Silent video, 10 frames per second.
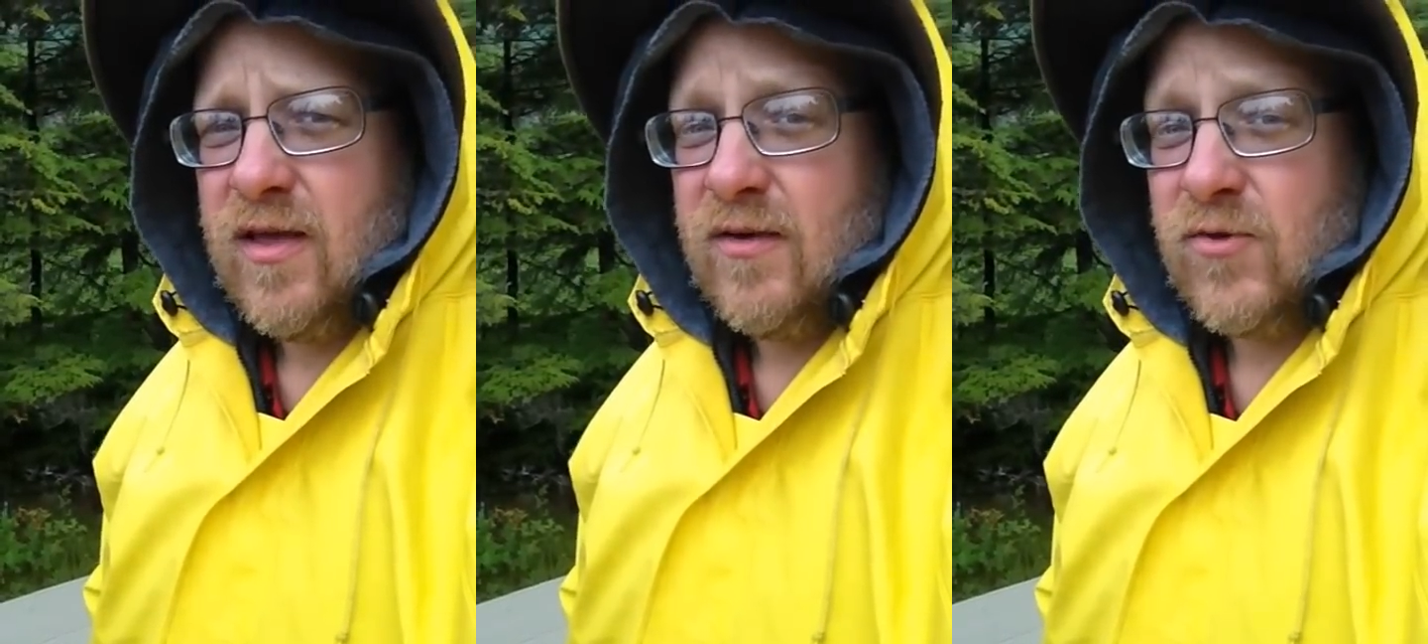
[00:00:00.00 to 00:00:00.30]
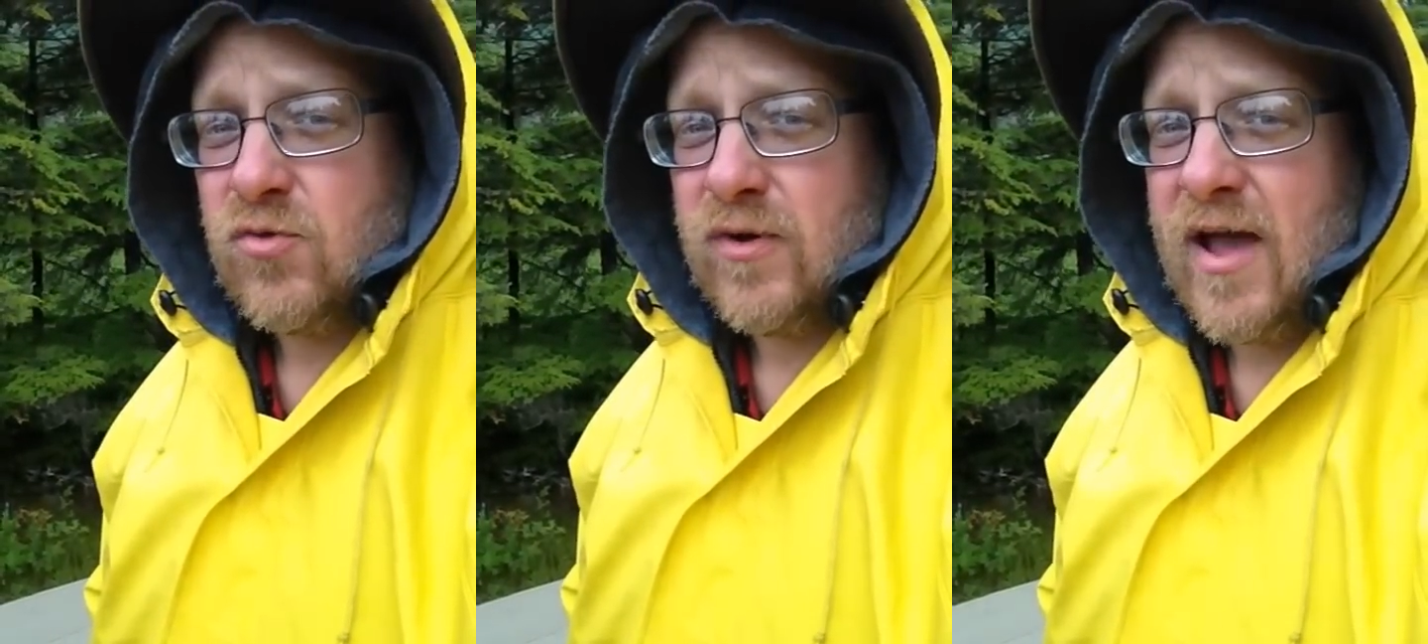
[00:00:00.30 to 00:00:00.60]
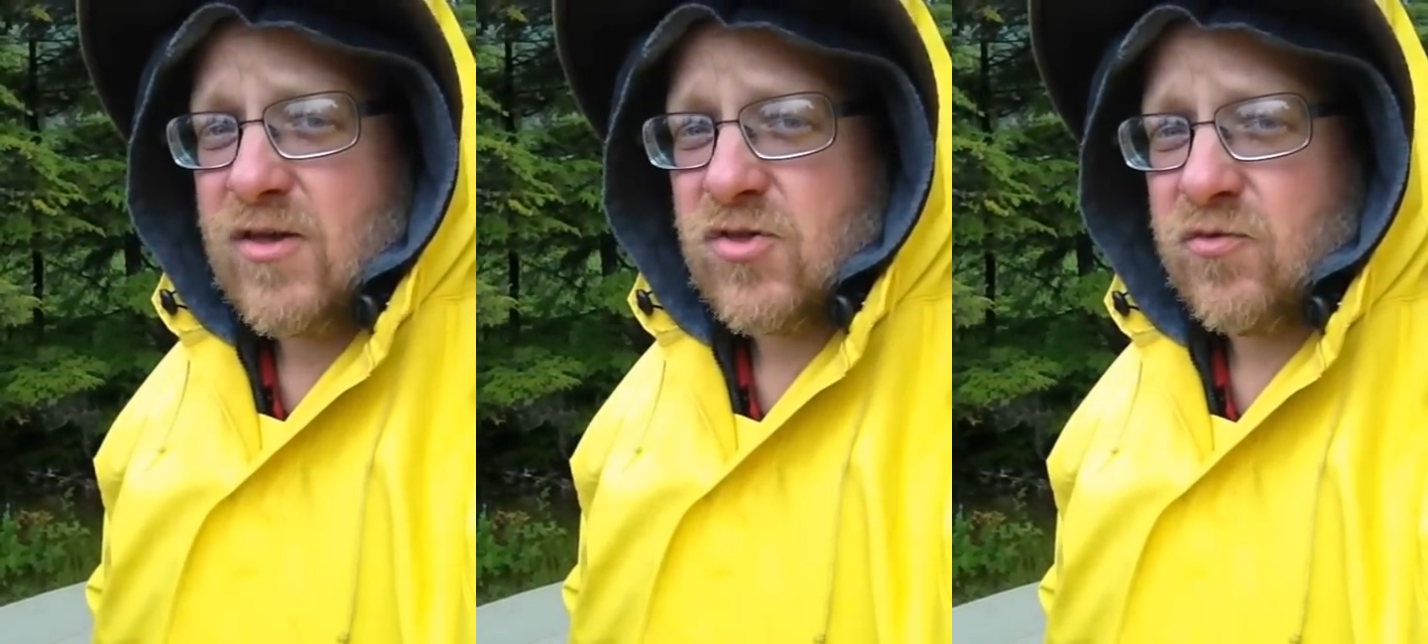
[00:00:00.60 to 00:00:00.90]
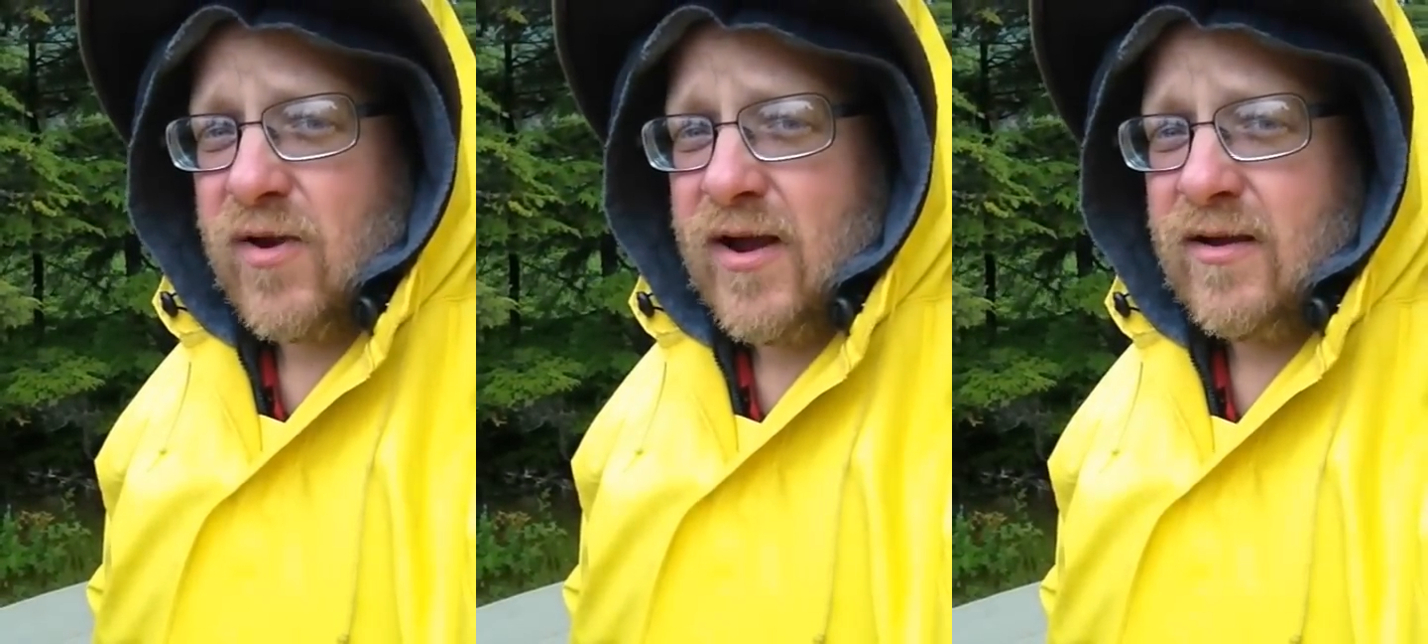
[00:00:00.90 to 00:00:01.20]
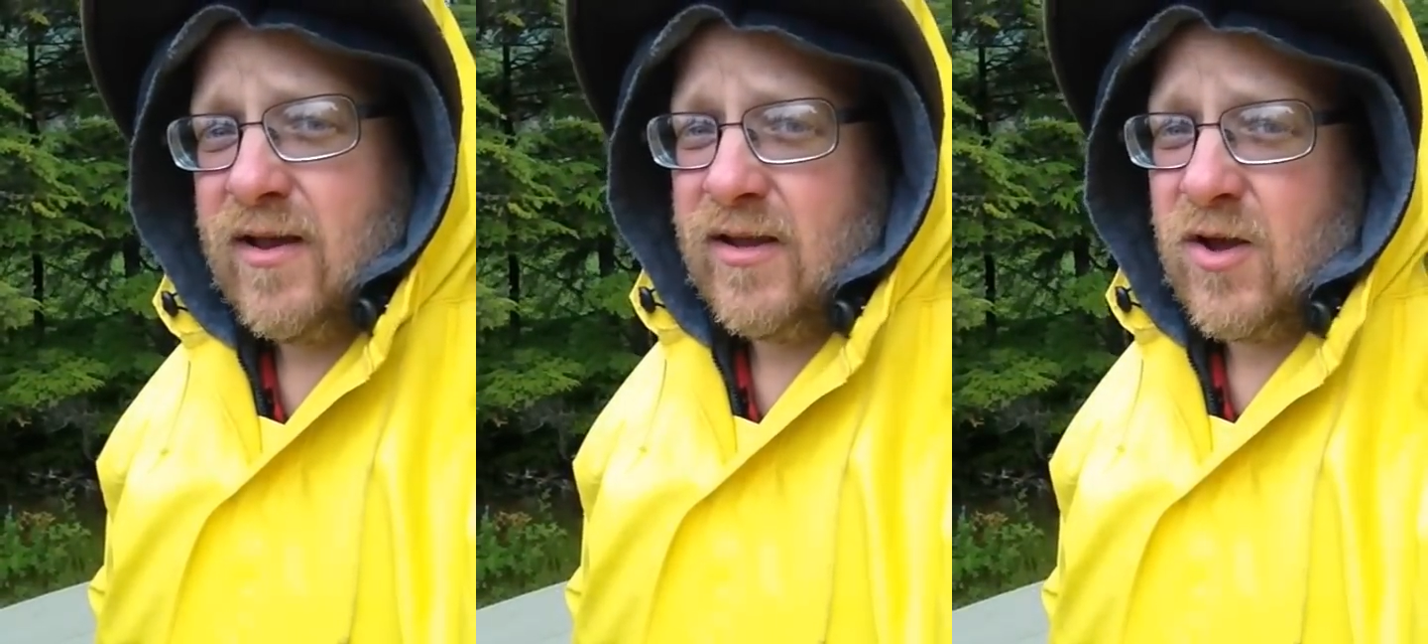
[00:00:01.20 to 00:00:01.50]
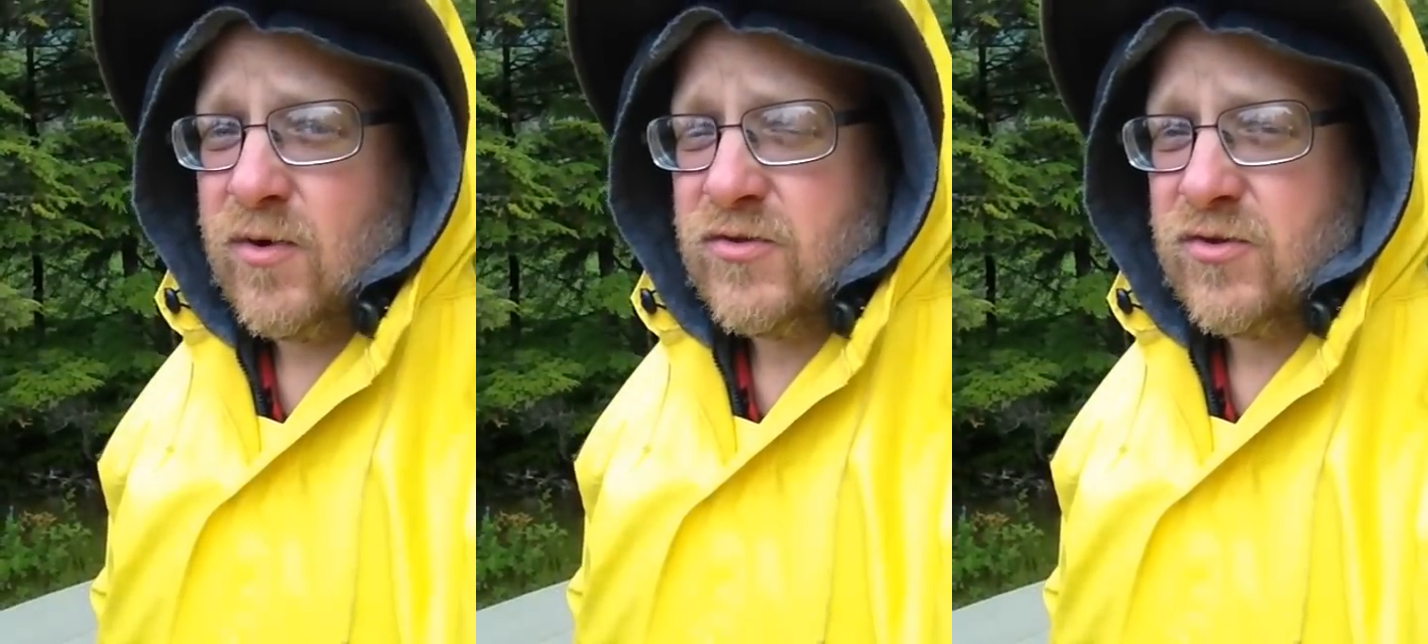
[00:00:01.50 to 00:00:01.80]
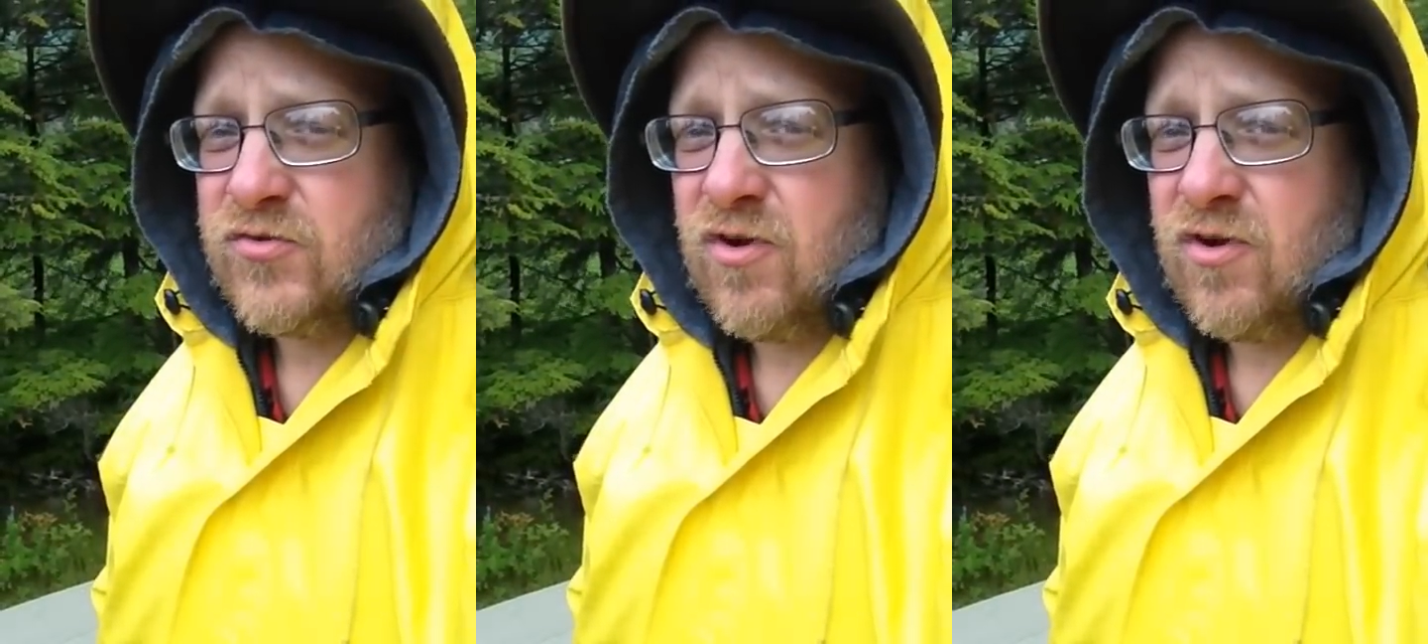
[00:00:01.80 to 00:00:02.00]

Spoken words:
which will catch the rain and go into a